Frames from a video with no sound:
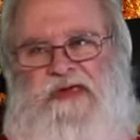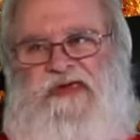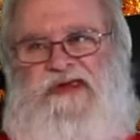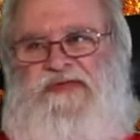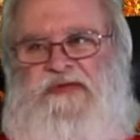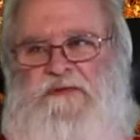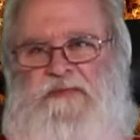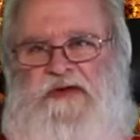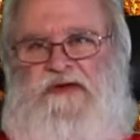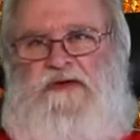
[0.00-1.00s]

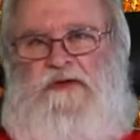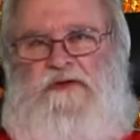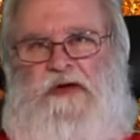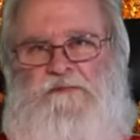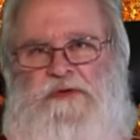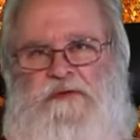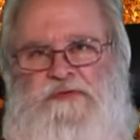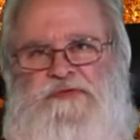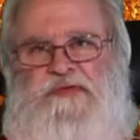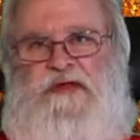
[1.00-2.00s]
anything big at all, I
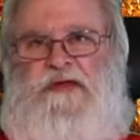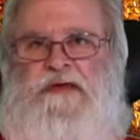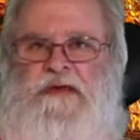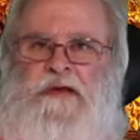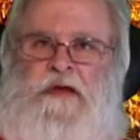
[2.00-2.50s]
promise you that.